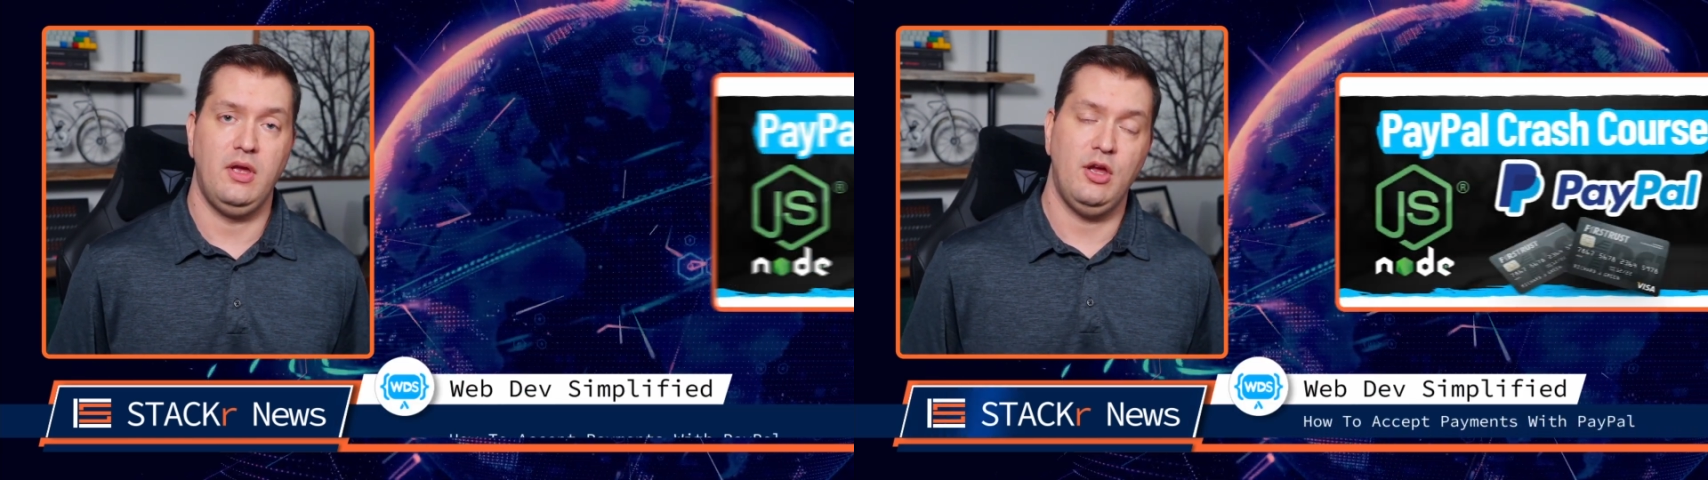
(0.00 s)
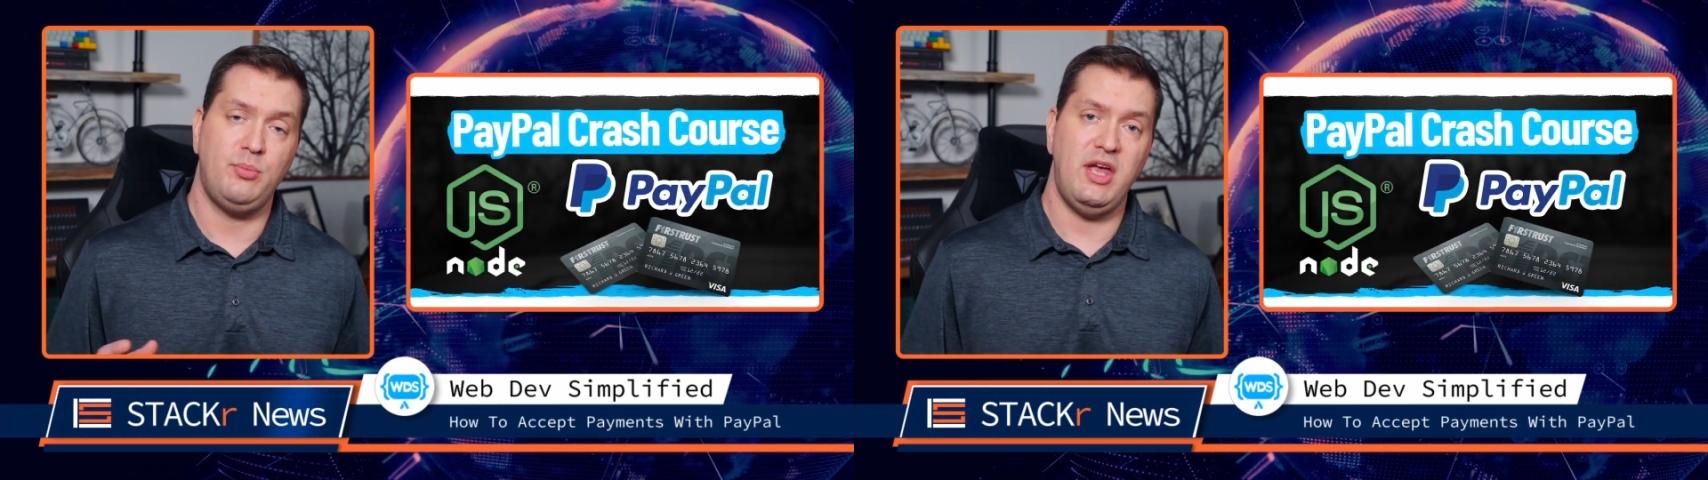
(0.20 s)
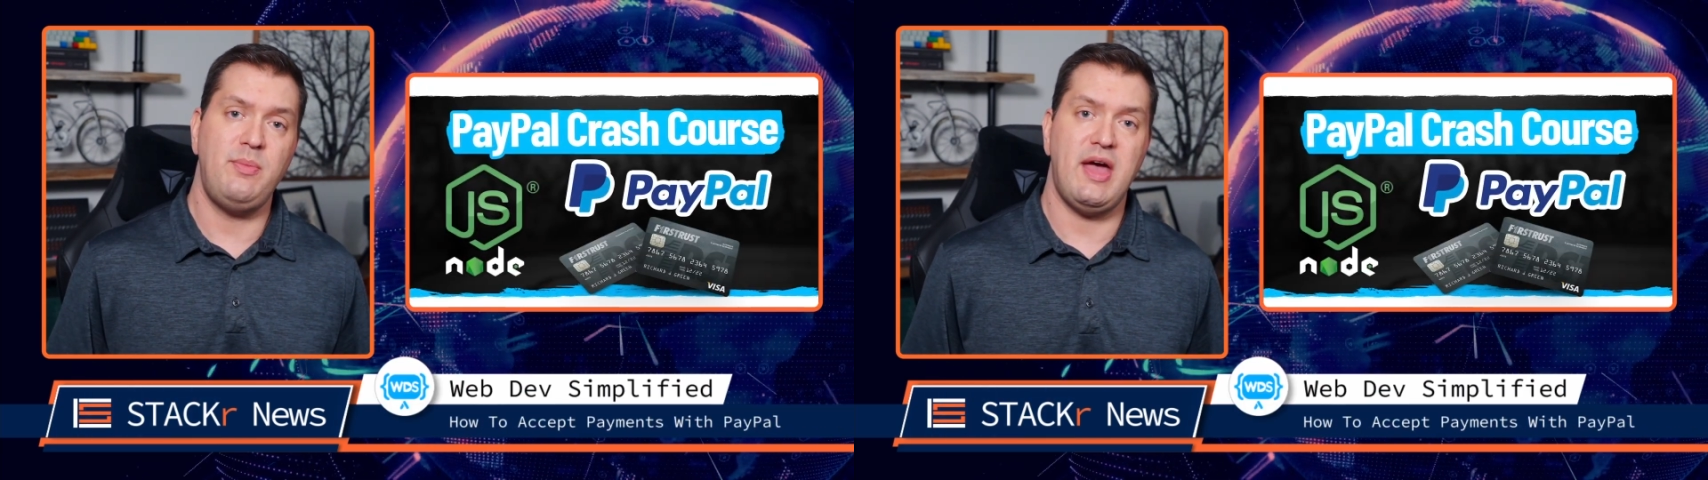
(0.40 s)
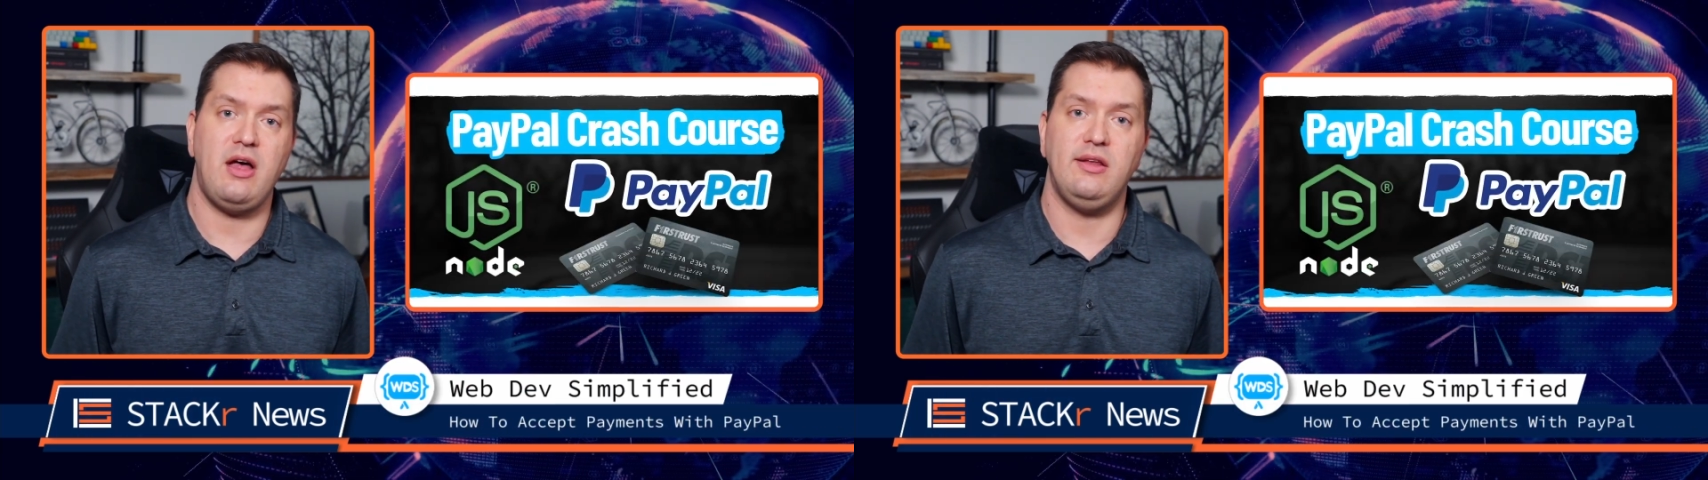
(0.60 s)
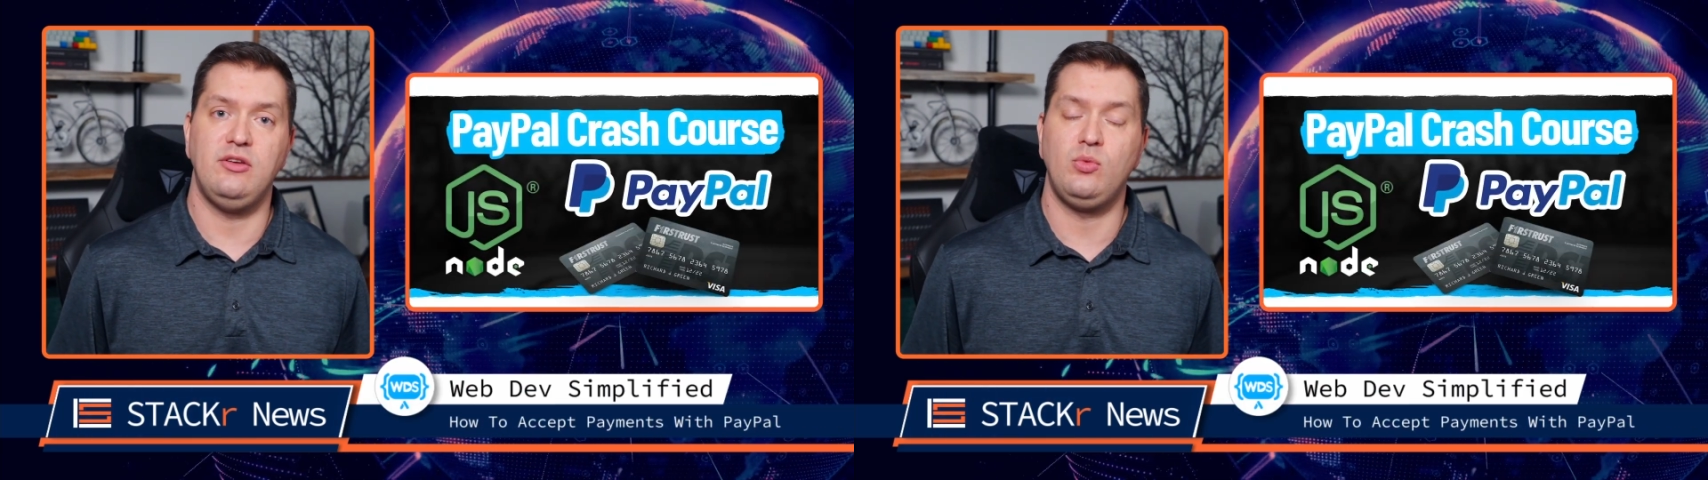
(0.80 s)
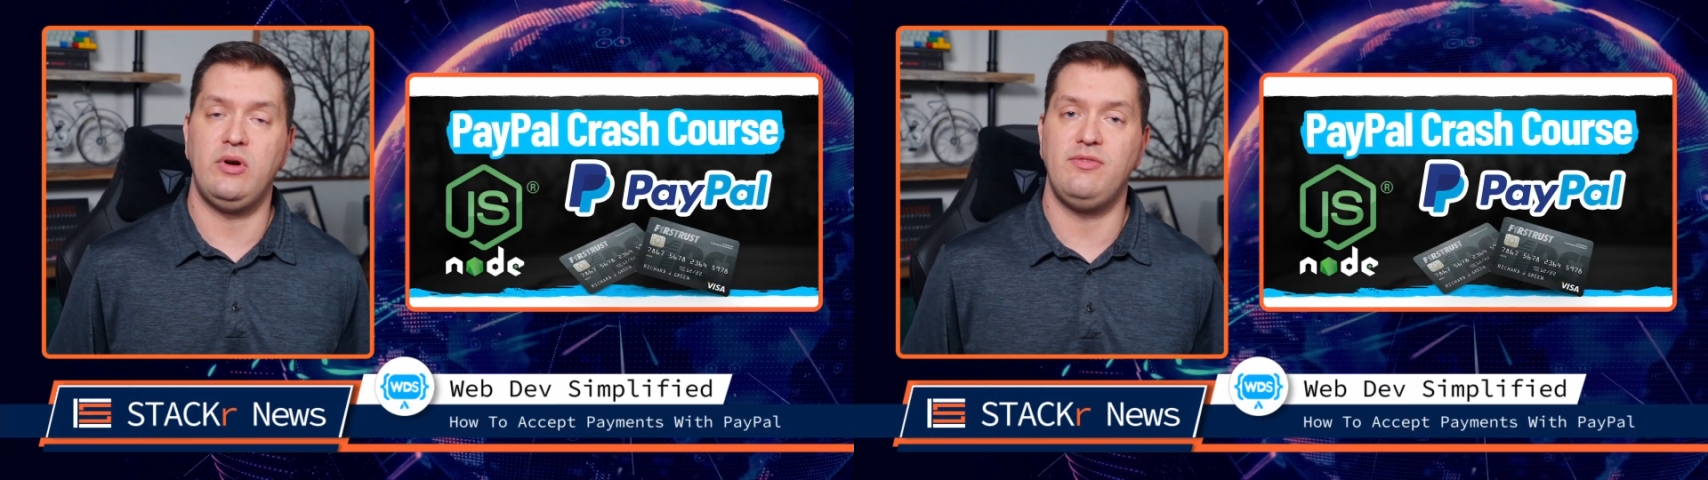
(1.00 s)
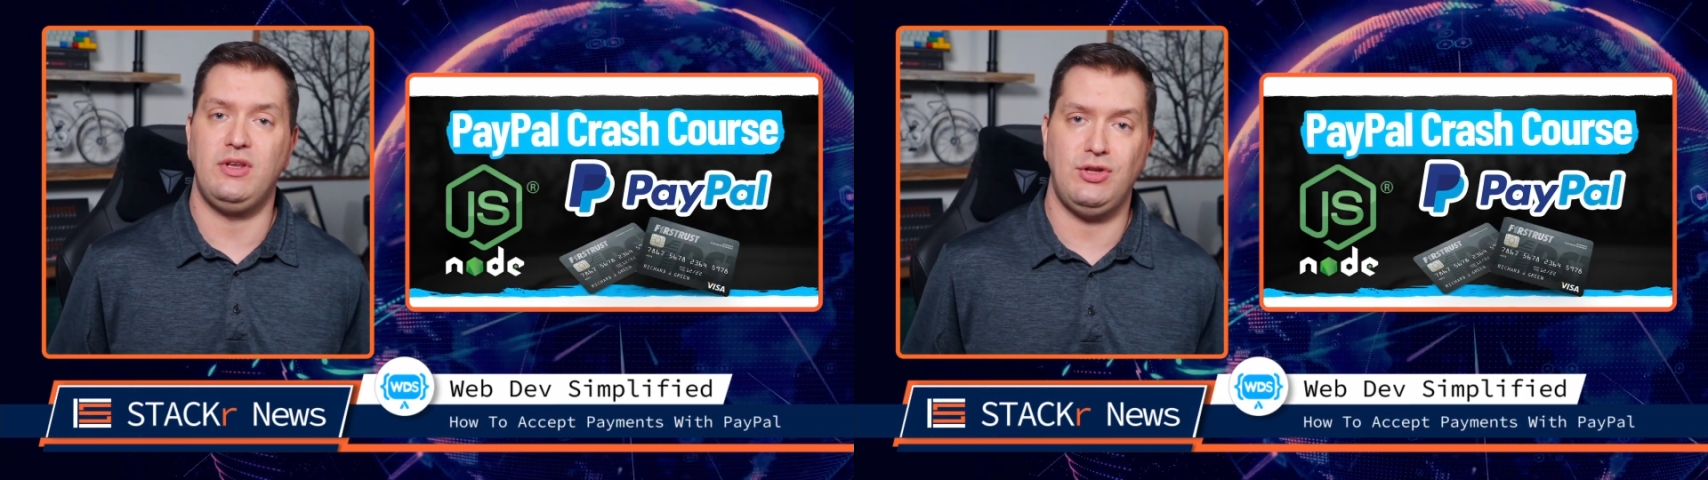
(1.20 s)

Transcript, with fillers: Now, PayPal is one of the